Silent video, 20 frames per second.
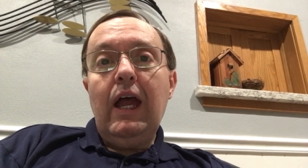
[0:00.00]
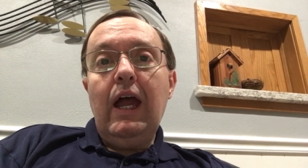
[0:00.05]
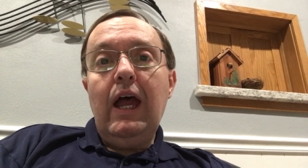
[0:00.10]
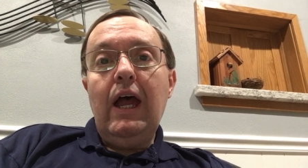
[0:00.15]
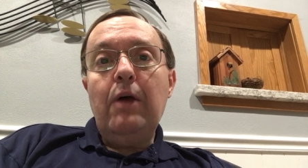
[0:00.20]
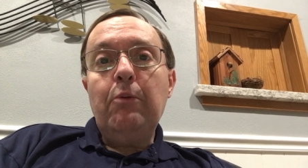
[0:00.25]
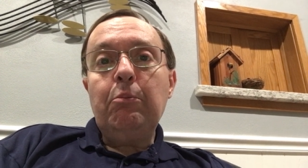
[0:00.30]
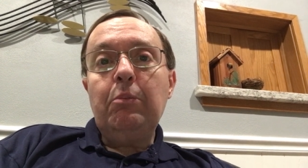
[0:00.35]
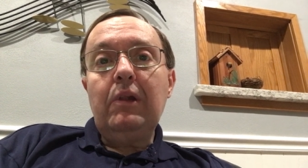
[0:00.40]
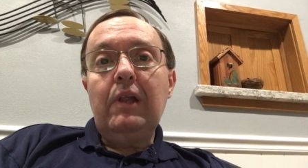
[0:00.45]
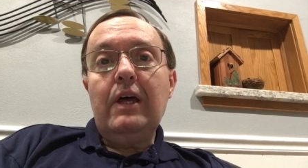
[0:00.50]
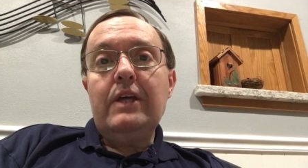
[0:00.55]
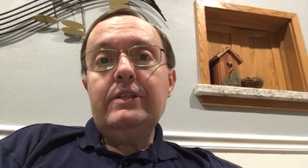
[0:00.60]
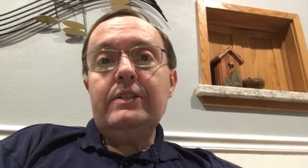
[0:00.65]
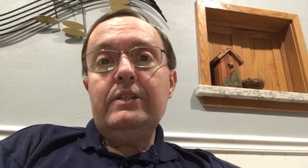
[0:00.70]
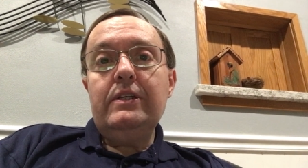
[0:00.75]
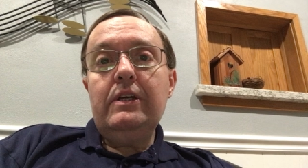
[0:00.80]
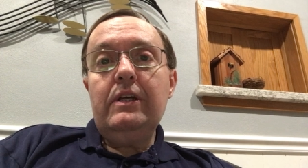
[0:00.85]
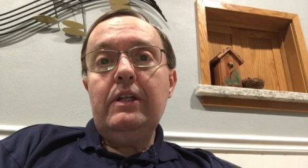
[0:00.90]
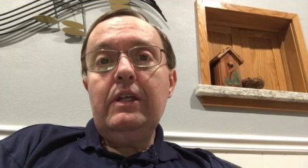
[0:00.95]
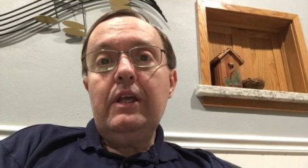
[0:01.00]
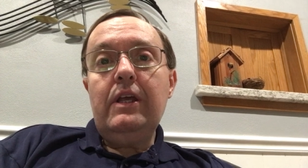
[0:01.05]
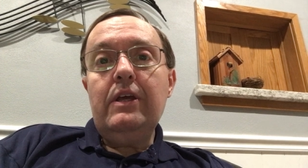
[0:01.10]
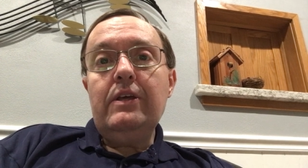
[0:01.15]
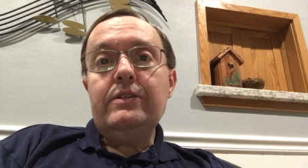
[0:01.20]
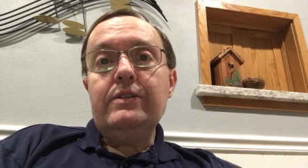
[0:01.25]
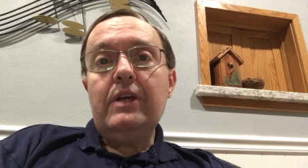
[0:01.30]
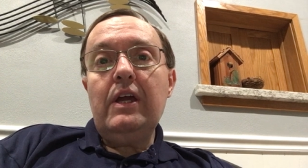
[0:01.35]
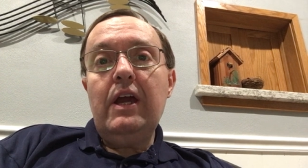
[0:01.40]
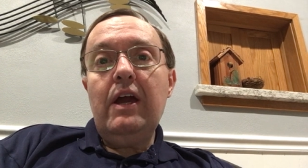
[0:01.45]
and blessed
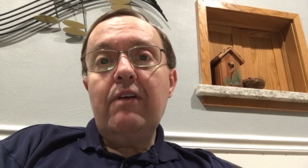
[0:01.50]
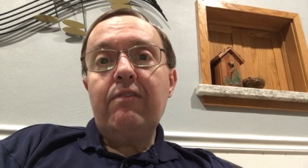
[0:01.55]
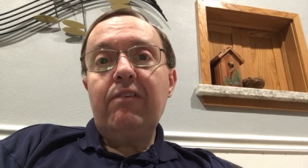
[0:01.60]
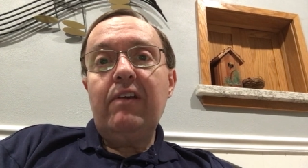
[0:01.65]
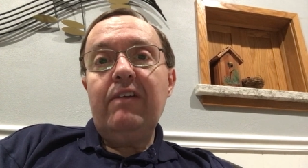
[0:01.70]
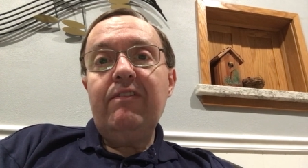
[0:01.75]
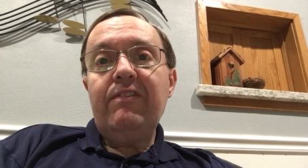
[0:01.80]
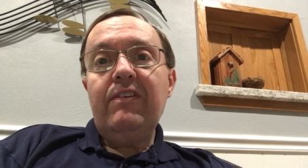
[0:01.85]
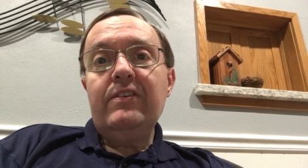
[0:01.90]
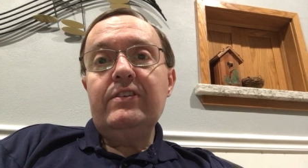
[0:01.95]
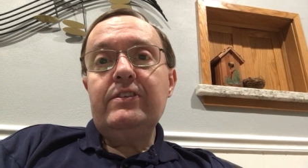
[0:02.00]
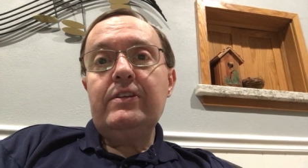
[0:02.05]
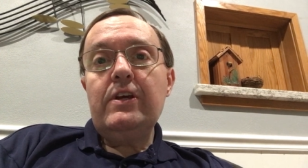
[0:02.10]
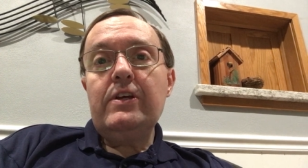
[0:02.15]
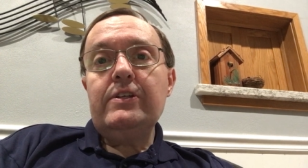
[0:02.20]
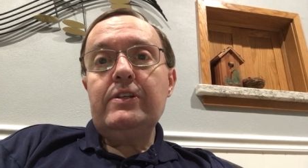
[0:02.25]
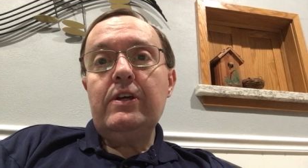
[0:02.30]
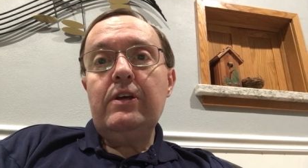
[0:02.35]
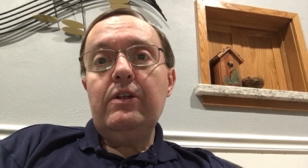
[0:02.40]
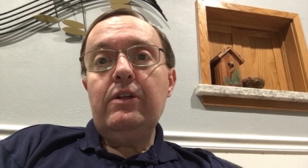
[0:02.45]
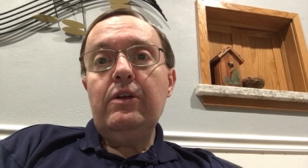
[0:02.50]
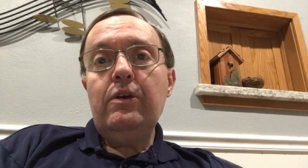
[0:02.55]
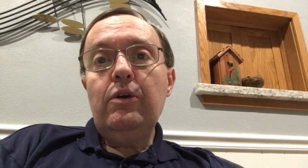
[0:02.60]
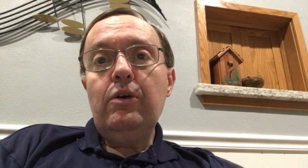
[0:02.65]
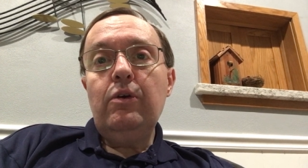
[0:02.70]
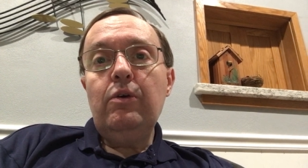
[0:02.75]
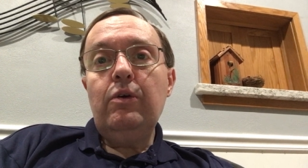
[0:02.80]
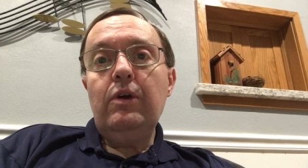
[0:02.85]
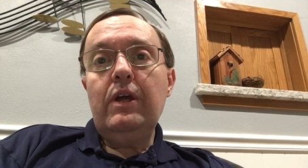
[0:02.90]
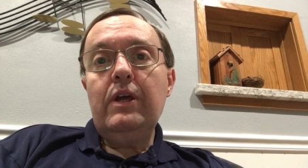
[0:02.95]
is every physician
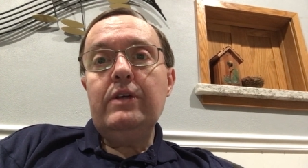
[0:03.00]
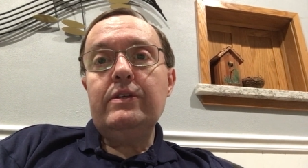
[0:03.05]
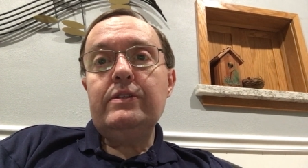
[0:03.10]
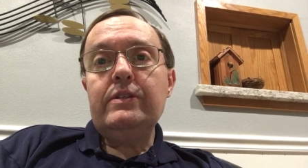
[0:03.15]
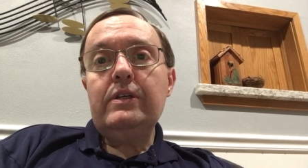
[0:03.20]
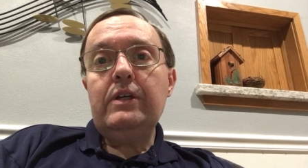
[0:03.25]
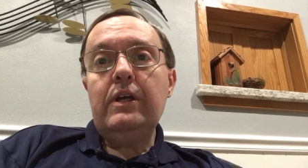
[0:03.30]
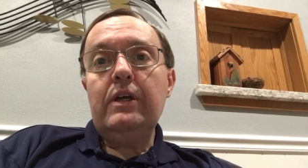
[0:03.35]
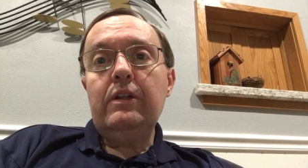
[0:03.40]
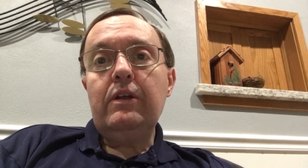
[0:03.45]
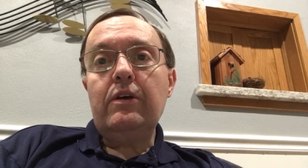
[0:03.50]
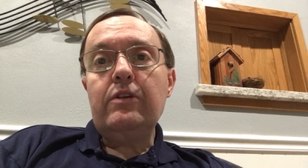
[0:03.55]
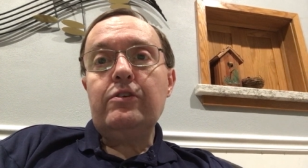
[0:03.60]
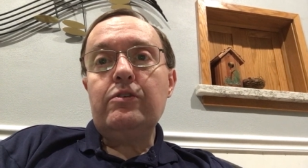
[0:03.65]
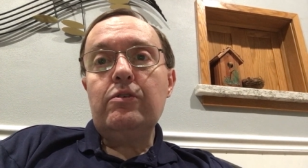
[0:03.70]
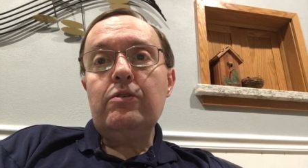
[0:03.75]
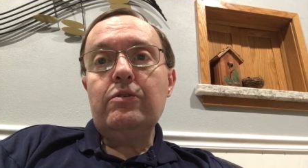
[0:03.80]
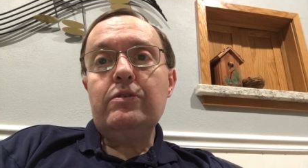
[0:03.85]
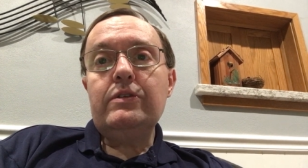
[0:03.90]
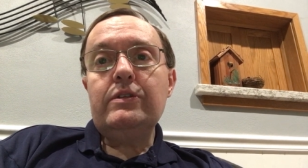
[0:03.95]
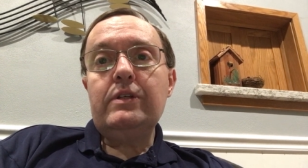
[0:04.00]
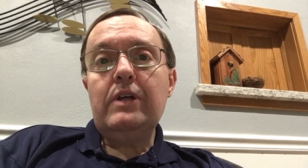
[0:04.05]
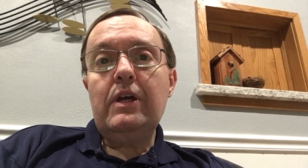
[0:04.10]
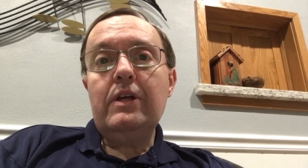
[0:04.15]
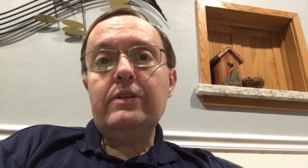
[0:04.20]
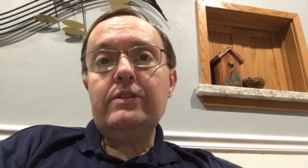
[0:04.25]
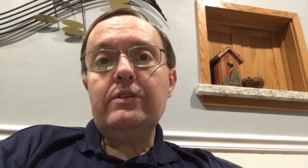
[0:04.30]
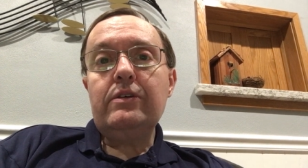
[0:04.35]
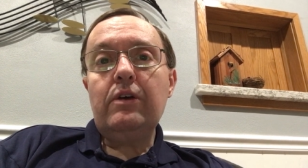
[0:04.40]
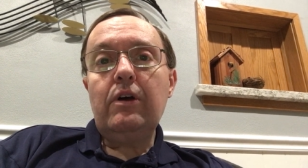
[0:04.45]
who is in a true
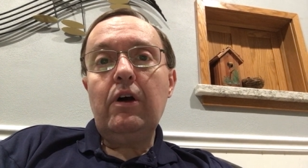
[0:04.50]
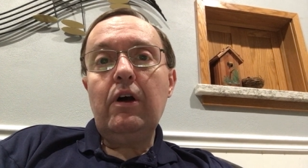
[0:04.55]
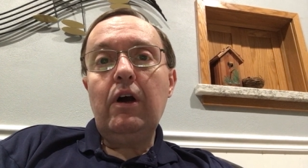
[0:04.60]
sense